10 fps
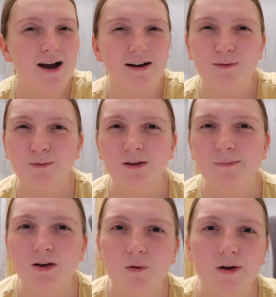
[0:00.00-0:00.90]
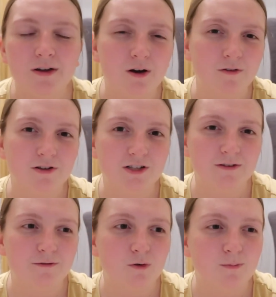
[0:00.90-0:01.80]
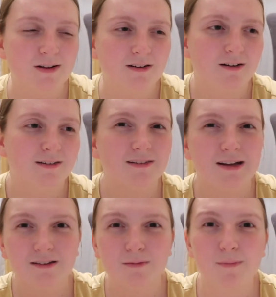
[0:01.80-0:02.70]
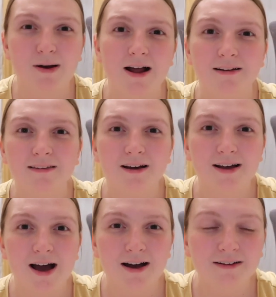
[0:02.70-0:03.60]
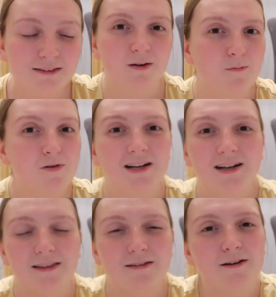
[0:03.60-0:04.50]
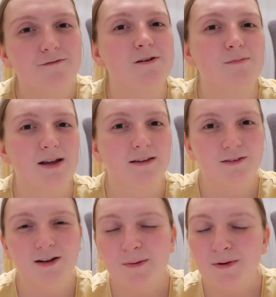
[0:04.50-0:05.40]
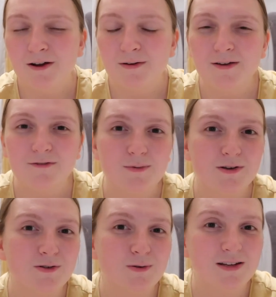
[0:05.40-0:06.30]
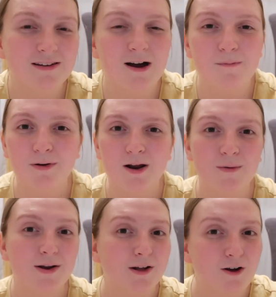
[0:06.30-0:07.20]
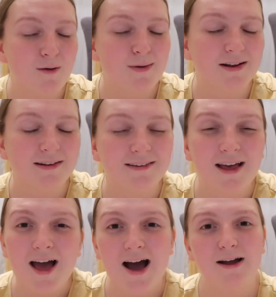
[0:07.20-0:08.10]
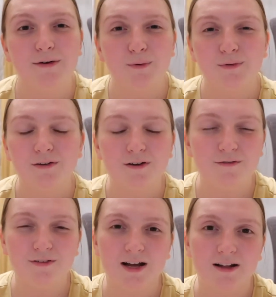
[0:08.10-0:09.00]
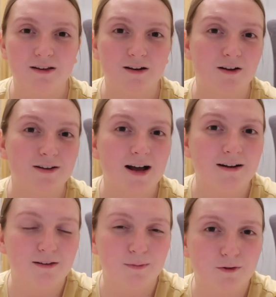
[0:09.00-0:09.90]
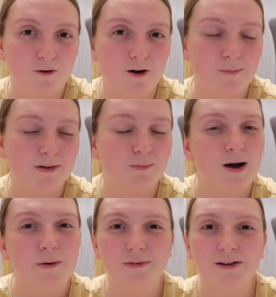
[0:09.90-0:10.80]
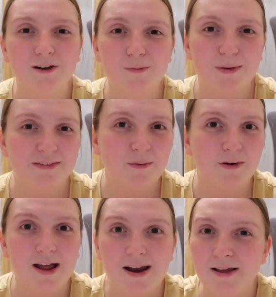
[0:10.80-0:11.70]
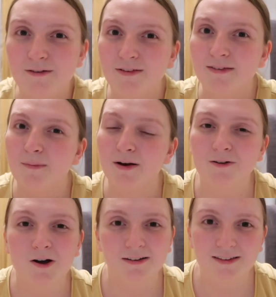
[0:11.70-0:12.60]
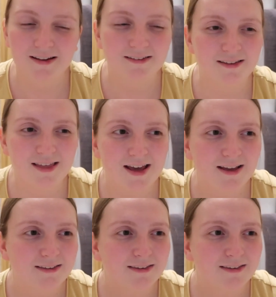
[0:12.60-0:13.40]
And it's also been quite encouraging for me to like stick to my plans that I had. So I'm really glad that I filmed this. Do let me know if you enjoyed it down below in the comments, and also don't forget to like and subscribe as well so you don't miss out on any of the similar content to this.